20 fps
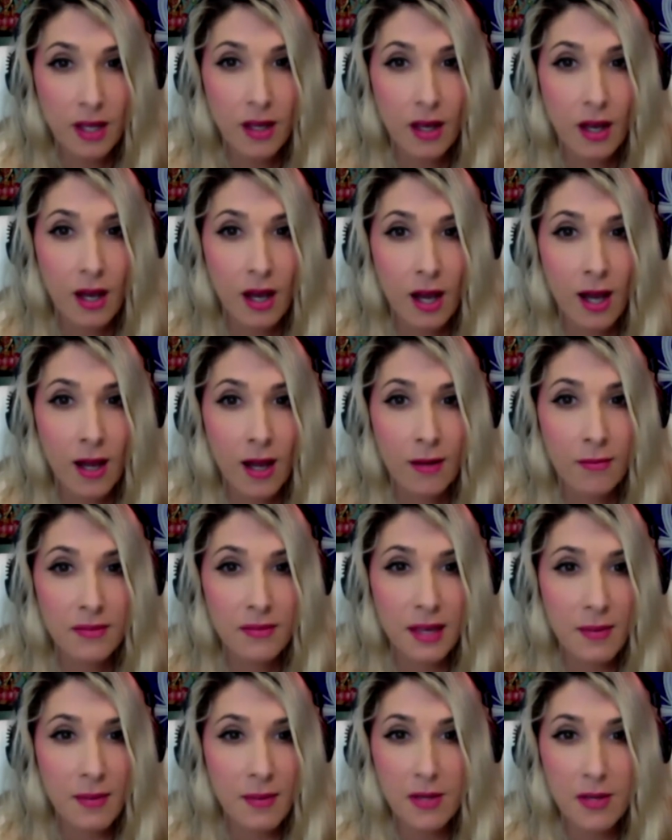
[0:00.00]
they
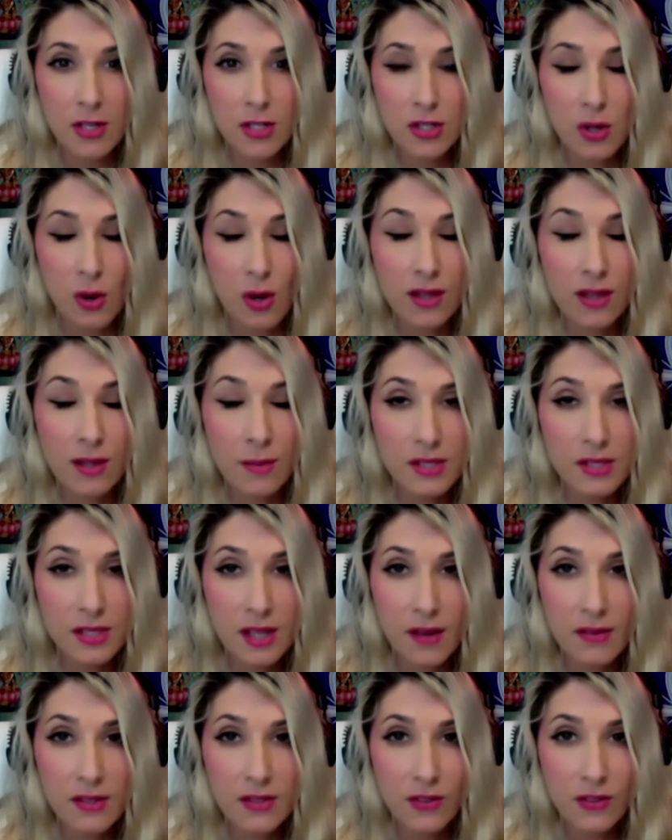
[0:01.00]
may be showing
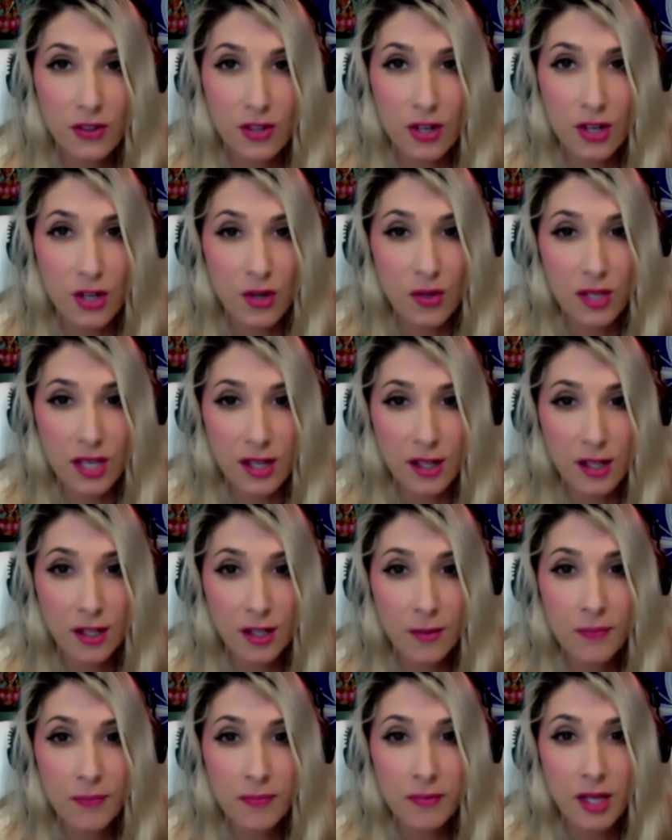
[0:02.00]
themselves for the new
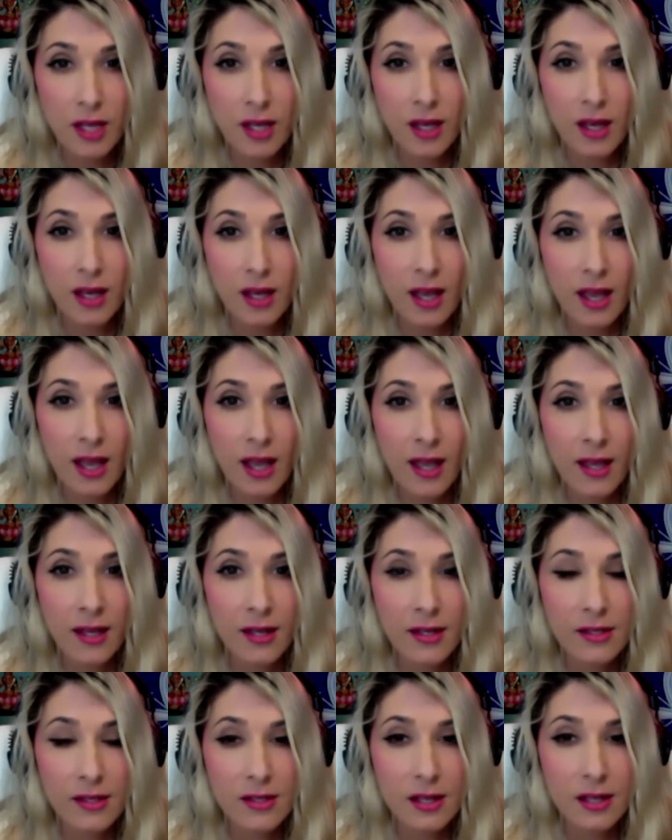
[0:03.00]
year,
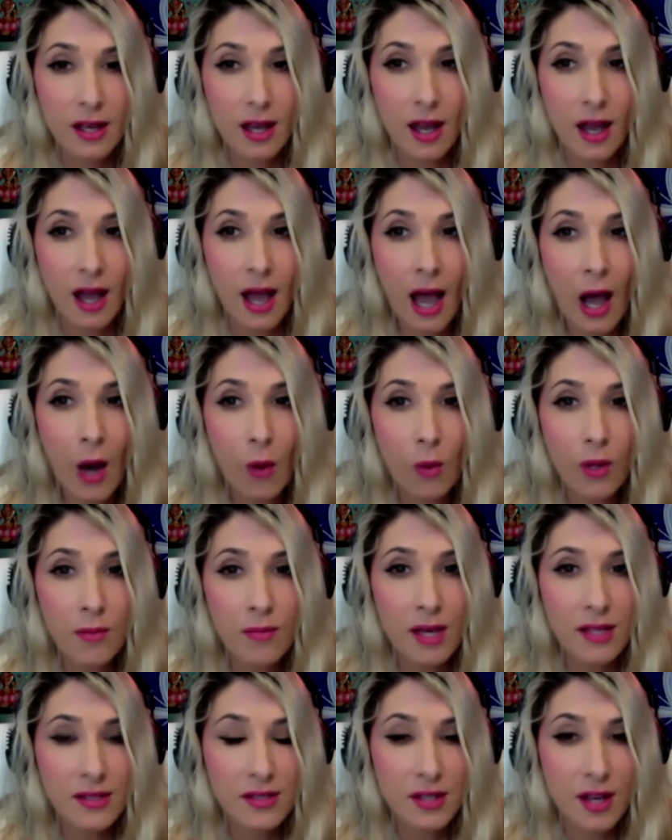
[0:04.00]
and how we
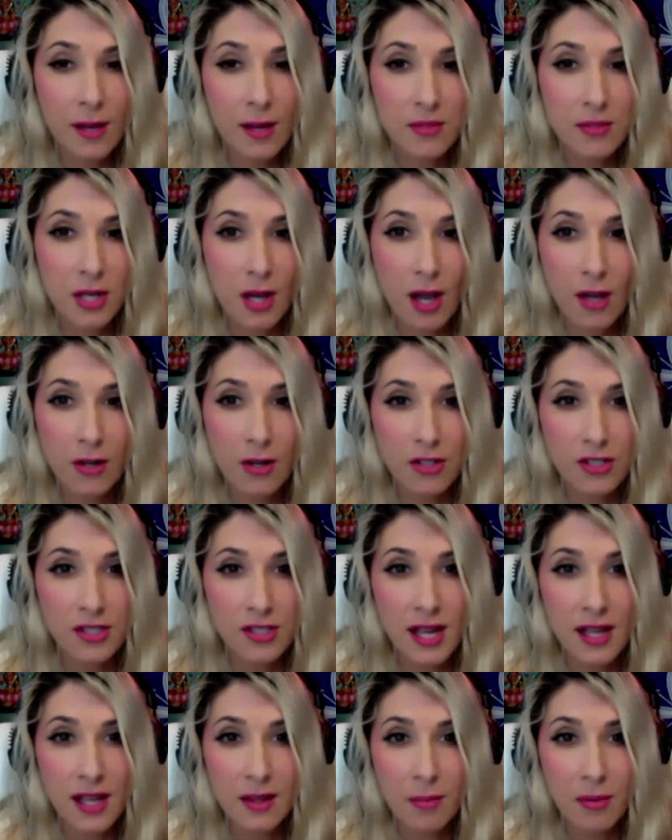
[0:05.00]
must come to
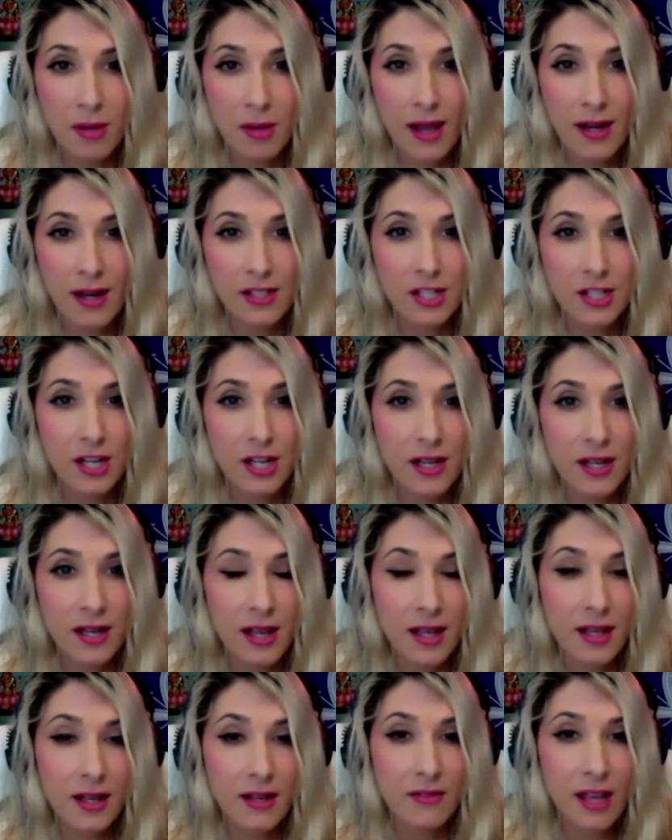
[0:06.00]
understand the planetary
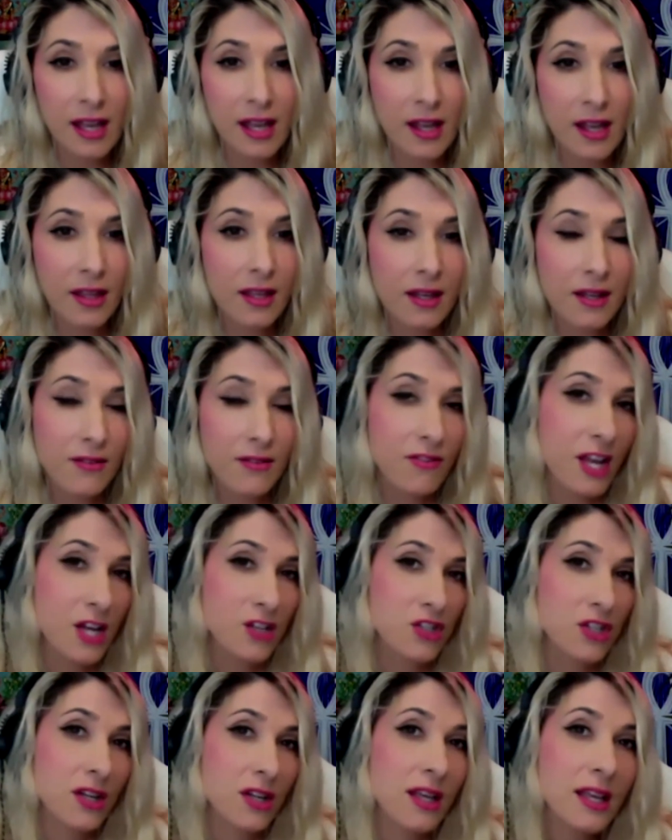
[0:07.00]
negative alien
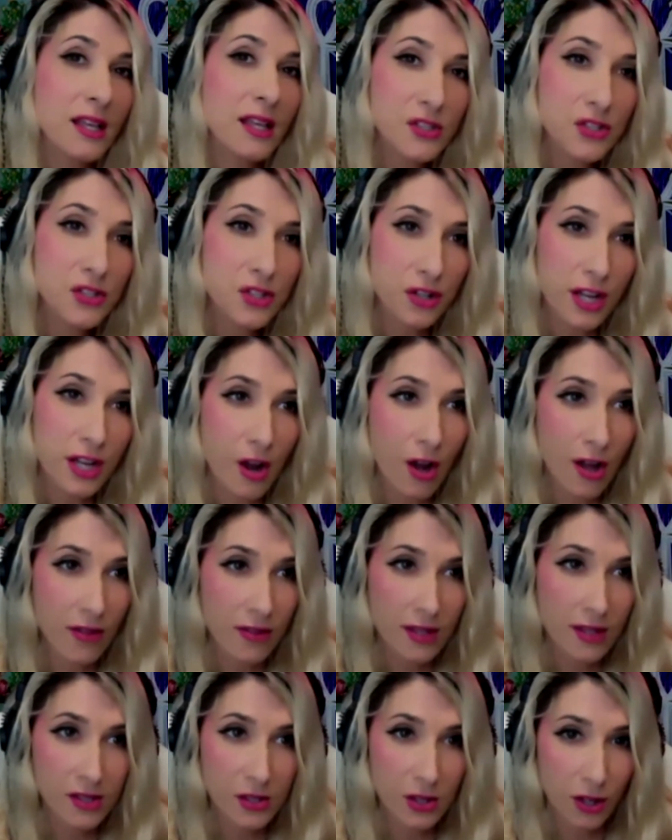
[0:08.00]
invasion history on
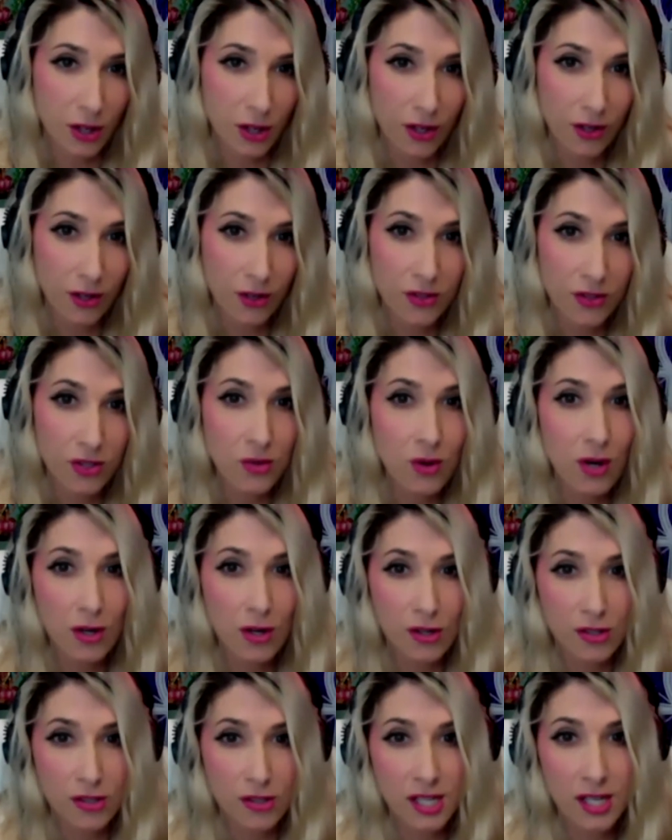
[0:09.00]
this earth to
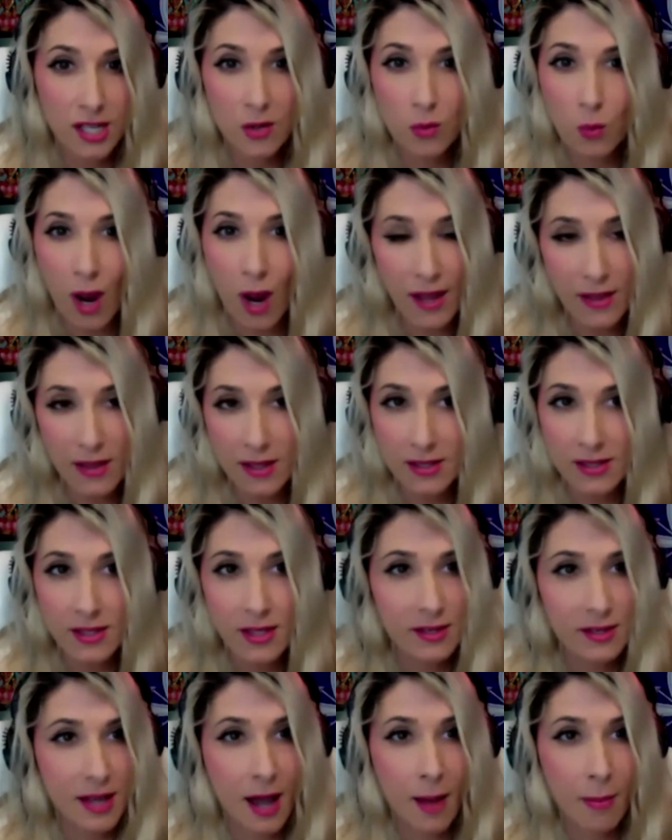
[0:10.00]
understand why these
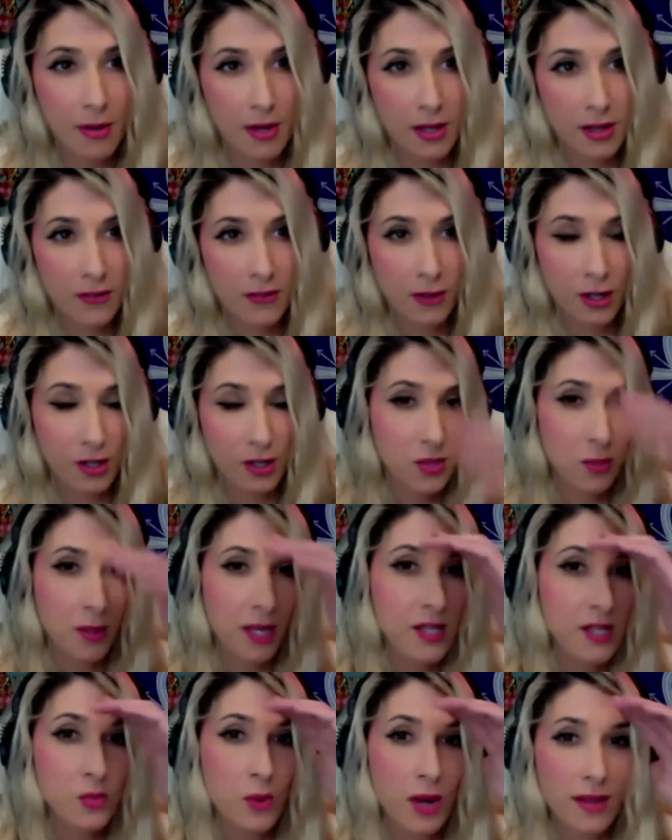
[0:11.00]
things happen in the first
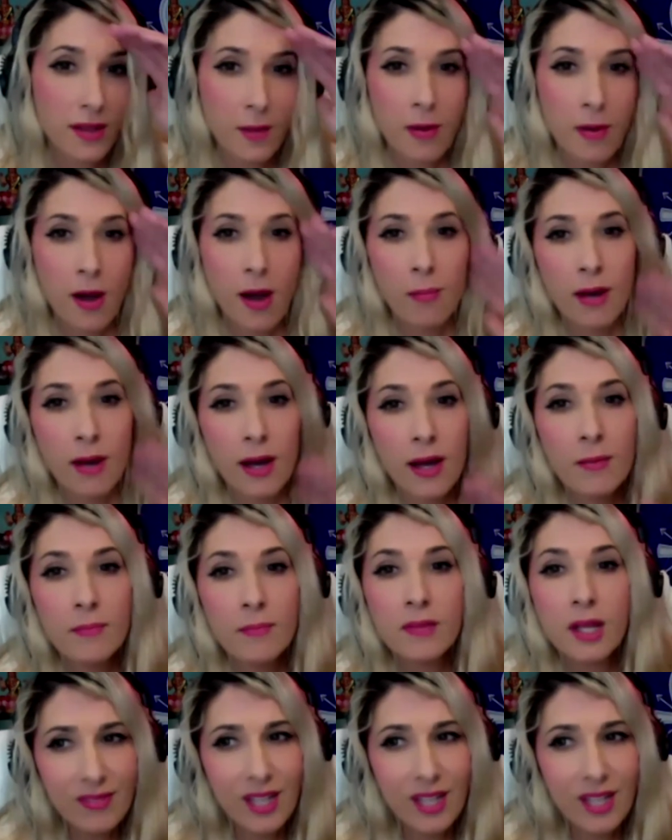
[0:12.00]
place, why they pop up.